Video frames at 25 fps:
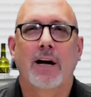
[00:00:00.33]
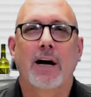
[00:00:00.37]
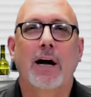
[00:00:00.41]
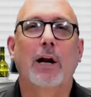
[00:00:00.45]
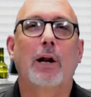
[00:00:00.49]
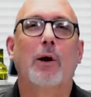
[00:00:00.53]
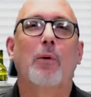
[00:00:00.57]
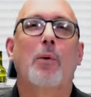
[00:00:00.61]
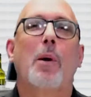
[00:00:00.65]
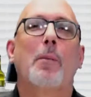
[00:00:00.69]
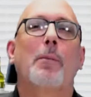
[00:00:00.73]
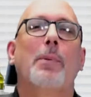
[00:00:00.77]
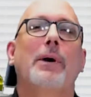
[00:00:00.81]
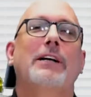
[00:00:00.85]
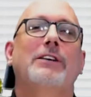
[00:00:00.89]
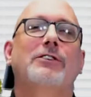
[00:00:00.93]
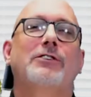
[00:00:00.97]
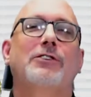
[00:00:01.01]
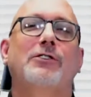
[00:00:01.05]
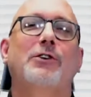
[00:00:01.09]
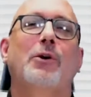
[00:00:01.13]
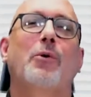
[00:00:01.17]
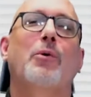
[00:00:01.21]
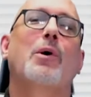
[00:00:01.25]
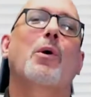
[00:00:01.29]
Hello, I'm
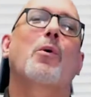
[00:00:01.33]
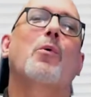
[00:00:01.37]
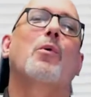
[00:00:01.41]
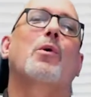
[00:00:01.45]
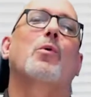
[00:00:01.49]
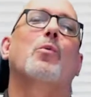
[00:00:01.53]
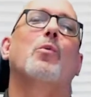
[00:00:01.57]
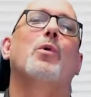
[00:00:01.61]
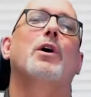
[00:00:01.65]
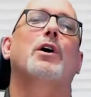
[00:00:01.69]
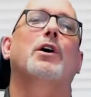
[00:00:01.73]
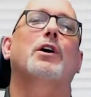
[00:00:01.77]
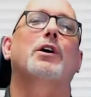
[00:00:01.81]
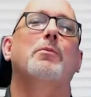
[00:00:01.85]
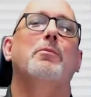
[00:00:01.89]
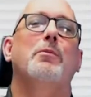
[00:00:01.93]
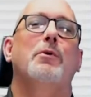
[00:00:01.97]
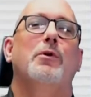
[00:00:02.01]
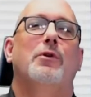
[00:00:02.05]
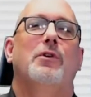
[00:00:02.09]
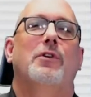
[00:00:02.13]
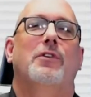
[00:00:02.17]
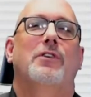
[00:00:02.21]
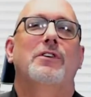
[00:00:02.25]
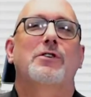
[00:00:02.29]
Pastor Joe, and I want to welcome
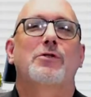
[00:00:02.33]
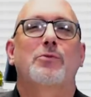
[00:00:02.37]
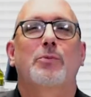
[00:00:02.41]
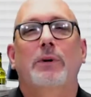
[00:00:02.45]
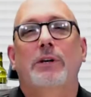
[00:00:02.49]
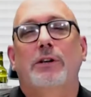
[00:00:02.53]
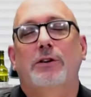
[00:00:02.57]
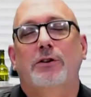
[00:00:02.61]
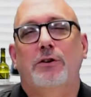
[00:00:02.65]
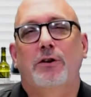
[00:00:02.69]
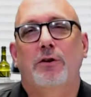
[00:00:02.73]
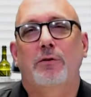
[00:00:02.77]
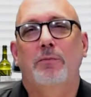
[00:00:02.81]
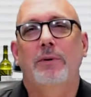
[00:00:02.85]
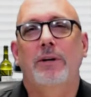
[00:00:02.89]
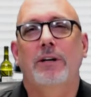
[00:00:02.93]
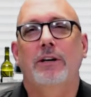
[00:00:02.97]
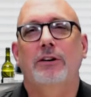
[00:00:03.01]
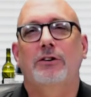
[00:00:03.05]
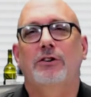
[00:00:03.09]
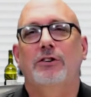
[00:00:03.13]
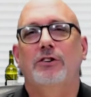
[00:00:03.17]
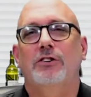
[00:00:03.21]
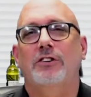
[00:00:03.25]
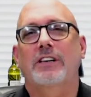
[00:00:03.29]
you to this week's
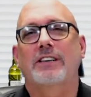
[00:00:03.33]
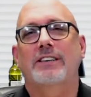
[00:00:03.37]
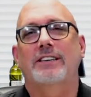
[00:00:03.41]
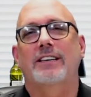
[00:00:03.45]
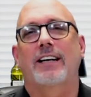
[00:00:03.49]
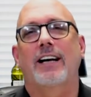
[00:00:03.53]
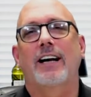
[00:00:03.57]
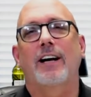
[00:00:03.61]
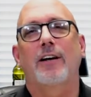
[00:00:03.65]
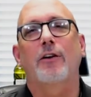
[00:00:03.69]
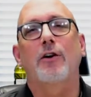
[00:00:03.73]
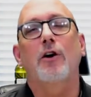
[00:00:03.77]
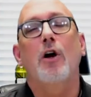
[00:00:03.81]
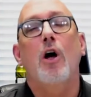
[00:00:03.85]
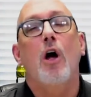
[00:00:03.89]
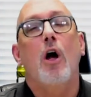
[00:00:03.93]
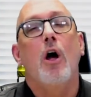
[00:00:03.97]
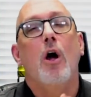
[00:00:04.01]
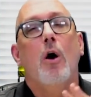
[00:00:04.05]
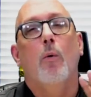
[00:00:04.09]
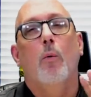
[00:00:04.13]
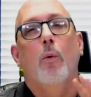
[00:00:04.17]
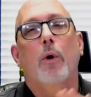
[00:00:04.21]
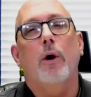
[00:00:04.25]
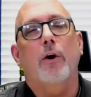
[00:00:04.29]
2-Minute Tuesdays Together.
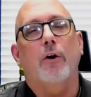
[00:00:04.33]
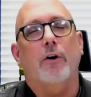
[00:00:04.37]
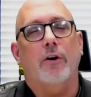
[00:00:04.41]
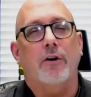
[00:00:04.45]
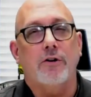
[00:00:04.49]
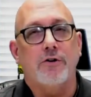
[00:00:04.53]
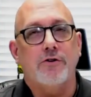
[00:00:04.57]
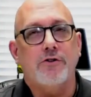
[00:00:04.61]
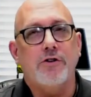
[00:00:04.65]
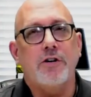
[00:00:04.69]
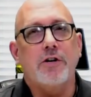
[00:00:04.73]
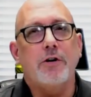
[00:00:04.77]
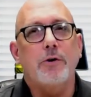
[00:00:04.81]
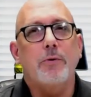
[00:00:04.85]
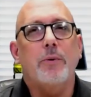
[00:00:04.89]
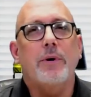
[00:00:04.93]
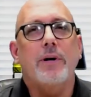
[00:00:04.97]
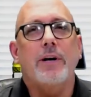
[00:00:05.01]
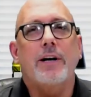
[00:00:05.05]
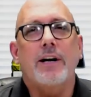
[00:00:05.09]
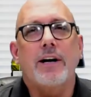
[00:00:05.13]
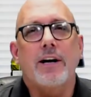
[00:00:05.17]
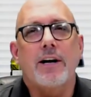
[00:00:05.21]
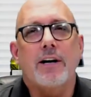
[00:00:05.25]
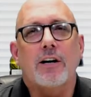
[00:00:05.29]
We are
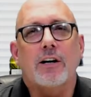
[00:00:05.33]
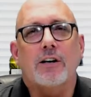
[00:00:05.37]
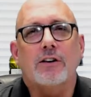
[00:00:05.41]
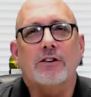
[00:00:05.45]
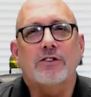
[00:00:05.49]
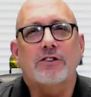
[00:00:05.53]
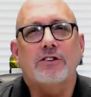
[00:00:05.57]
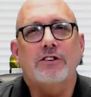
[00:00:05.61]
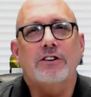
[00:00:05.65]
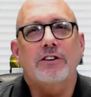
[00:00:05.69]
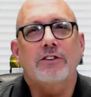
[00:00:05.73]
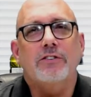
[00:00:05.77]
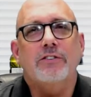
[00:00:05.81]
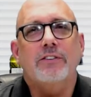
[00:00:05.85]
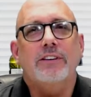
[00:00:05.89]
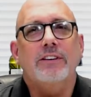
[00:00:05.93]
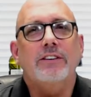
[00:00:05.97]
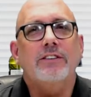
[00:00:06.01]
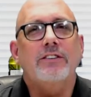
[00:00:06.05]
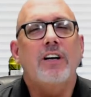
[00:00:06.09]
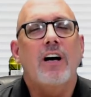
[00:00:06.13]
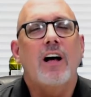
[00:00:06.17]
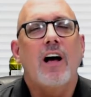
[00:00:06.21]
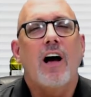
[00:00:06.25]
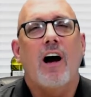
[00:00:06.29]
continuing in our
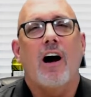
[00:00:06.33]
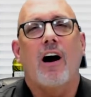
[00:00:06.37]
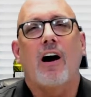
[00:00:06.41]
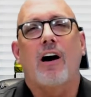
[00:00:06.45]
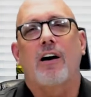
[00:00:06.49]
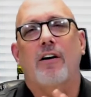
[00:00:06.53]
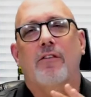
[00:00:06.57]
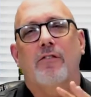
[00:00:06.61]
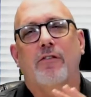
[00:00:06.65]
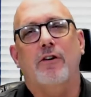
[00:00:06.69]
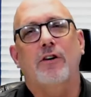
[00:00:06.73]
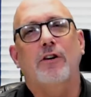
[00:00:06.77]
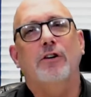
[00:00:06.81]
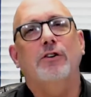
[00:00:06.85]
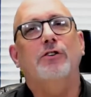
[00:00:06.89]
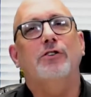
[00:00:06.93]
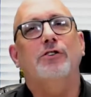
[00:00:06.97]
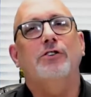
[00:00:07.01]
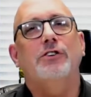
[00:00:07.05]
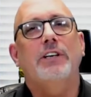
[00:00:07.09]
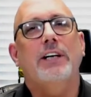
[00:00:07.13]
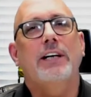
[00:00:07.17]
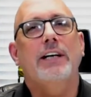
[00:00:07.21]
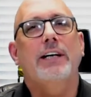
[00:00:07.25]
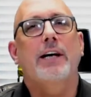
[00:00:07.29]
series of
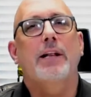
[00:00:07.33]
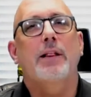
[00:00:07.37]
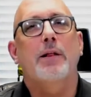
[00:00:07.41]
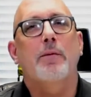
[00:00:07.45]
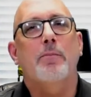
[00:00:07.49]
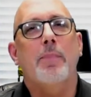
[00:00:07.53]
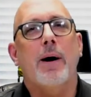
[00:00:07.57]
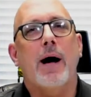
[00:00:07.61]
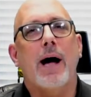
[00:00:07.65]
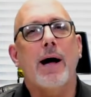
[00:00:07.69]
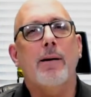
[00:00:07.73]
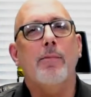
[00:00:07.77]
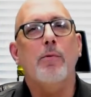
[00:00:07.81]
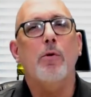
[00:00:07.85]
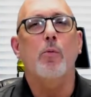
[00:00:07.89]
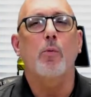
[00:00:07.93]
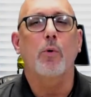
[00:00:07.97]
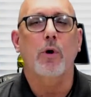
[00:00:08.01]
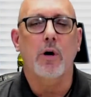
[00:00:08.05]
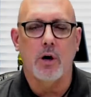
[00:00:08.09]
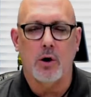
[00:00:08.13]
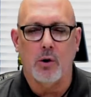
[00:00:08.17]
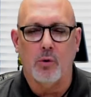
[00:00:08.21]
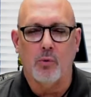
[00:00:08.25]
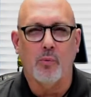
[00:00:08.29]
understanding the Bible.
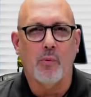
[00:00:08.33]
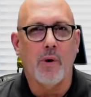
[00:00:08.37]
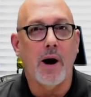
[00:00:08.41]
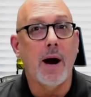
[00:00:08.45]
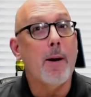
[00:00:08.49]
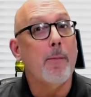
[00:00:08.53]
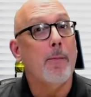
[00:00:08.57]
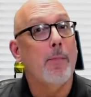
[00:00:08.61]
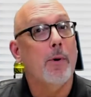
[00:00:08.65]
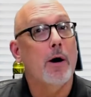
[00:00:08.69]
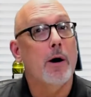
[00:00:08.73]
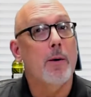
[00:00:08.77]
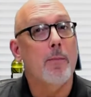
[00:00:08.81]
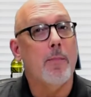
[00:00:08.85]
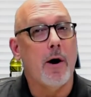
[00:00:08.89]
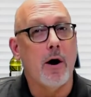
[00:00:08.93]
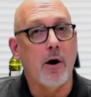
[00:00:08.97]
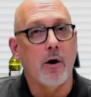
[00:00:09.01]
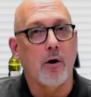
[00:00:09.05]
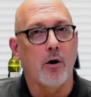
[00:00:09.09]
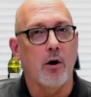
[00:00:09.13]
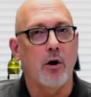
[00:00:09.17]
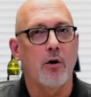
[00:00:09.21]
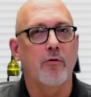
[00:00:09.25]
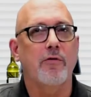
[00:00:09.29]
We're going to wrap up
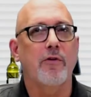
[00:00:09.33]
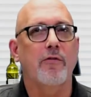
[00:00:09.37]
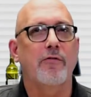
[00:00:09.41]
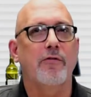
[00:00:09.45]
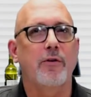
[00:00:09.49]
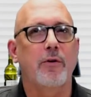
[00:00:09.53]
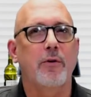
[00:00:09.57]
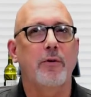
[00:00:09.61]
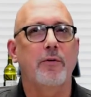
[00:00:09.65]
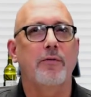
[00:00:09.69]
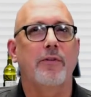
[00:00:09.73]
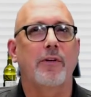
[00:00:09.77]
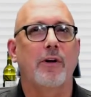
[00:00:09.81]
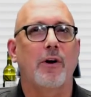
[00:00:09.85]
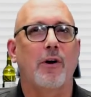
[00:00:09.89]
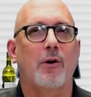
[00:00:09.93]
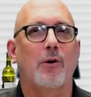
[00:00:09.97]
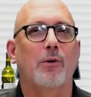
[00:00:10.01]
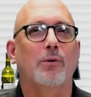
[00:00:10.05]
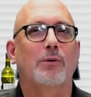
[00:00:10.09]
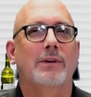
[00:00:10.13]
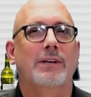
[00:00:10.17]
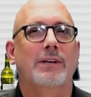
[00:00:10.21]
our overview of the Old